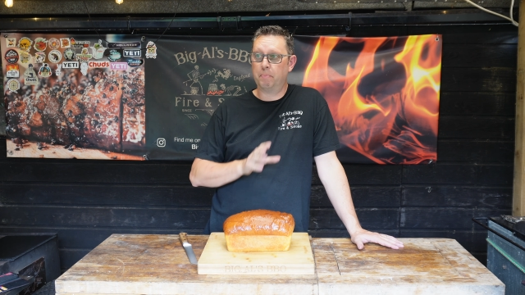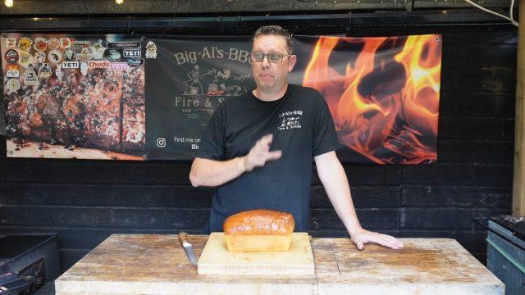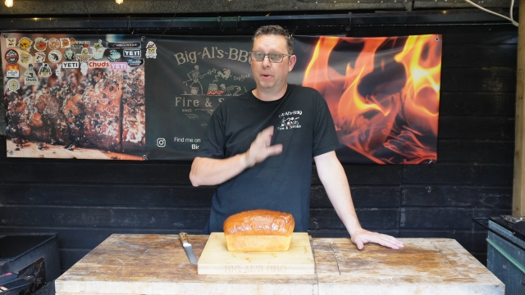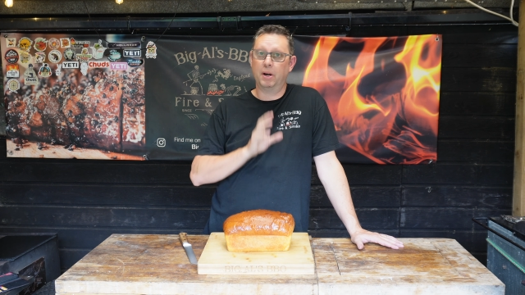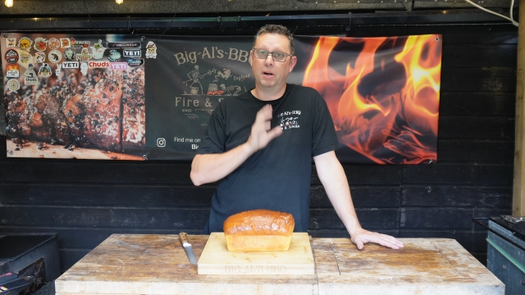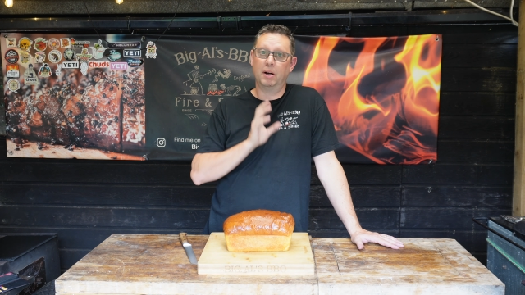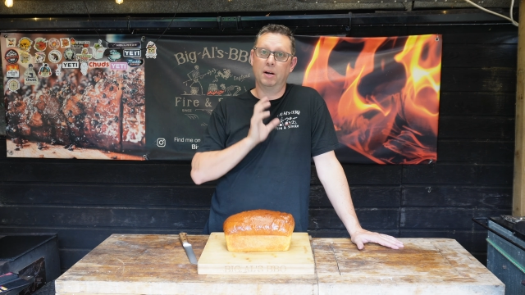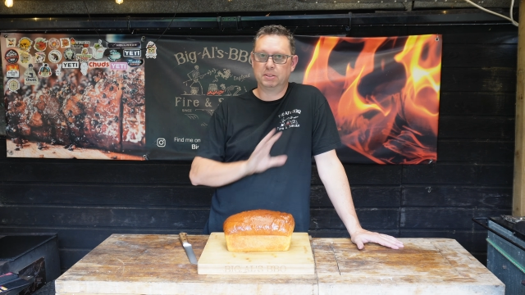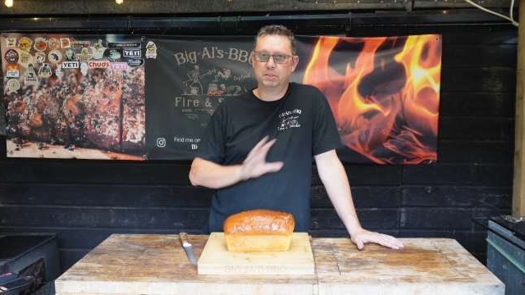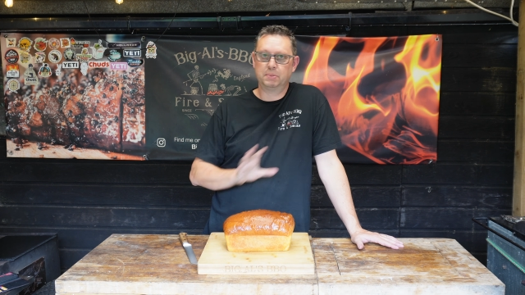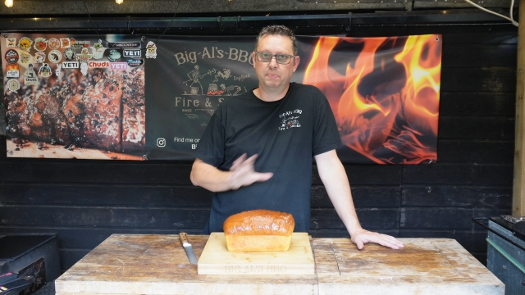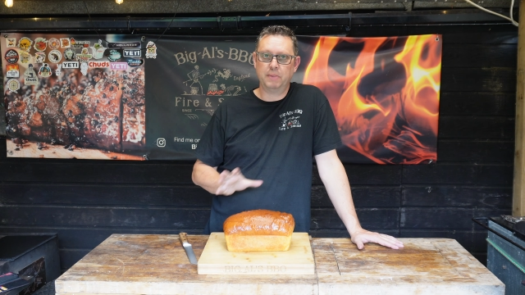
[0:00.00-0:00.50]

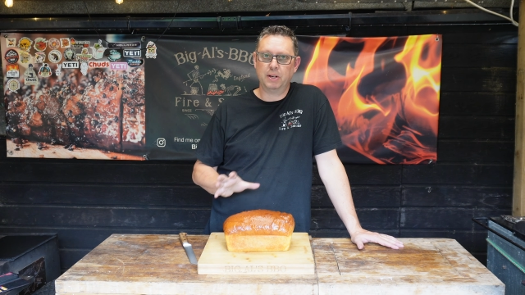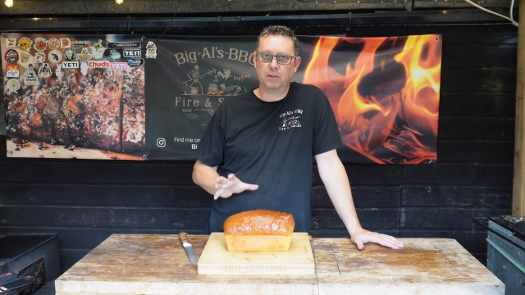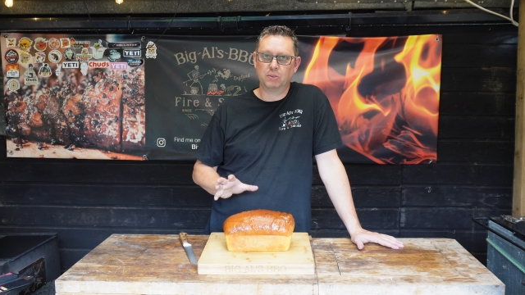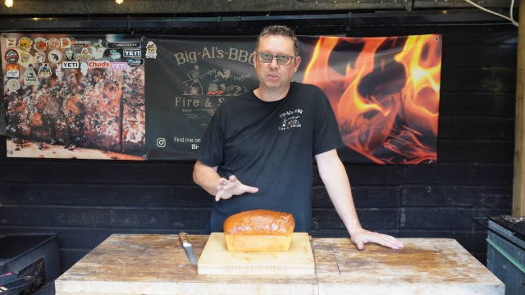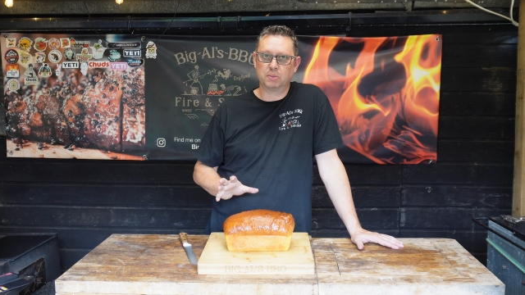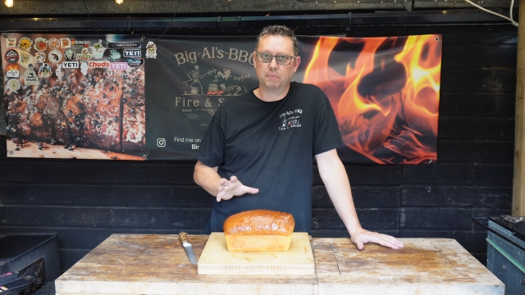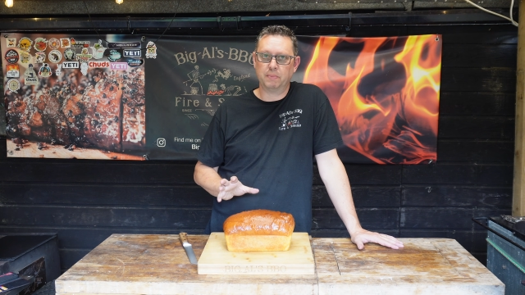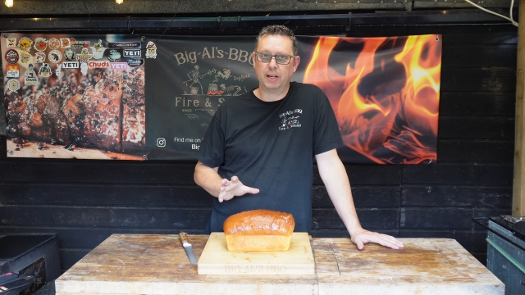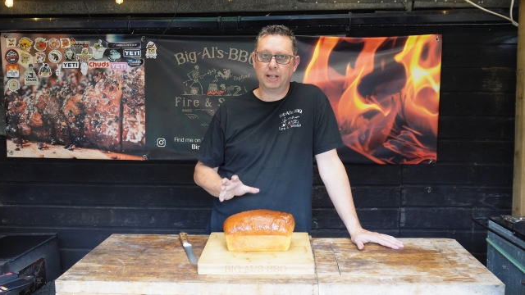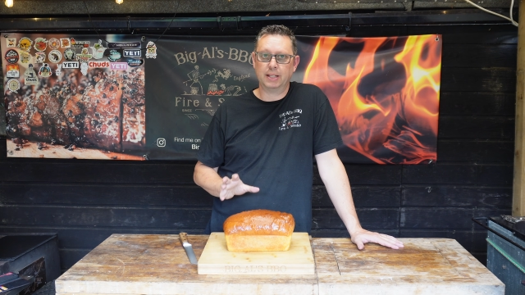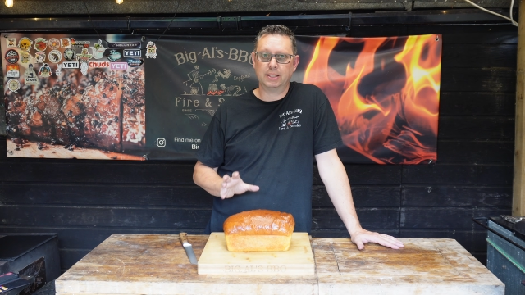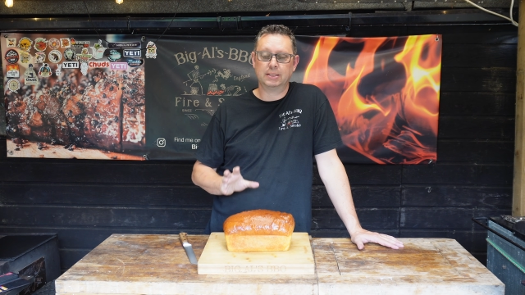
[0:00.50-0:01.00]
but smells
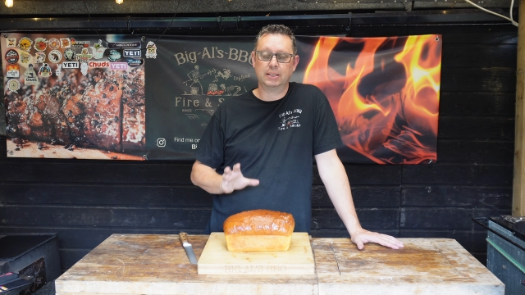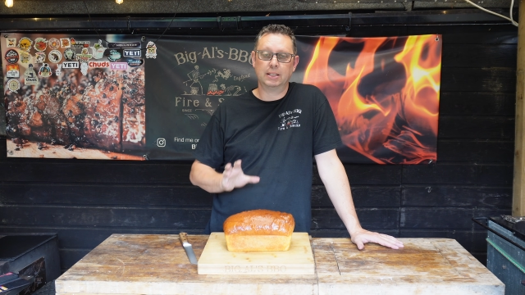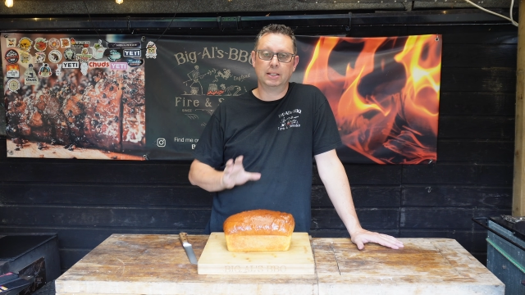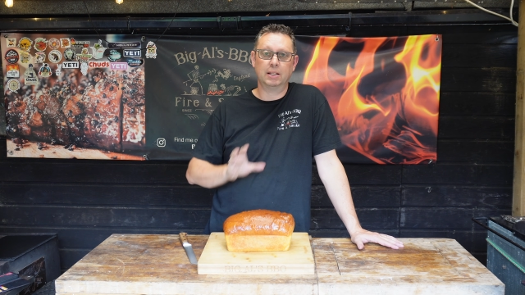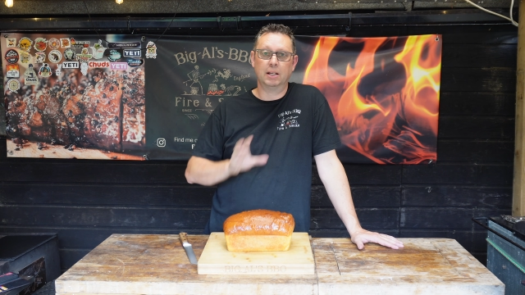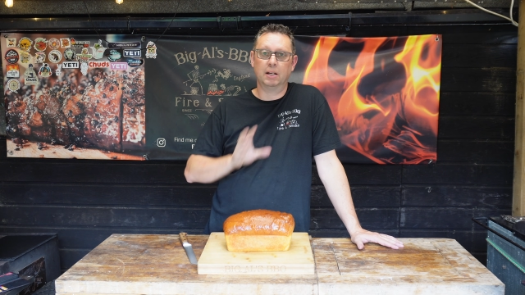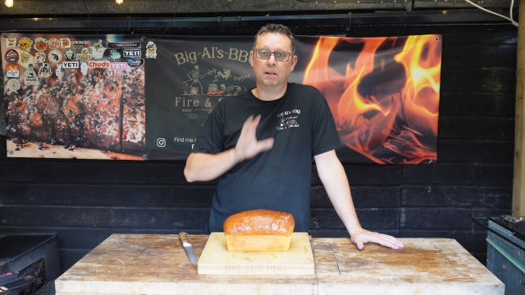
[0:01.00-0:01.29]
amazing.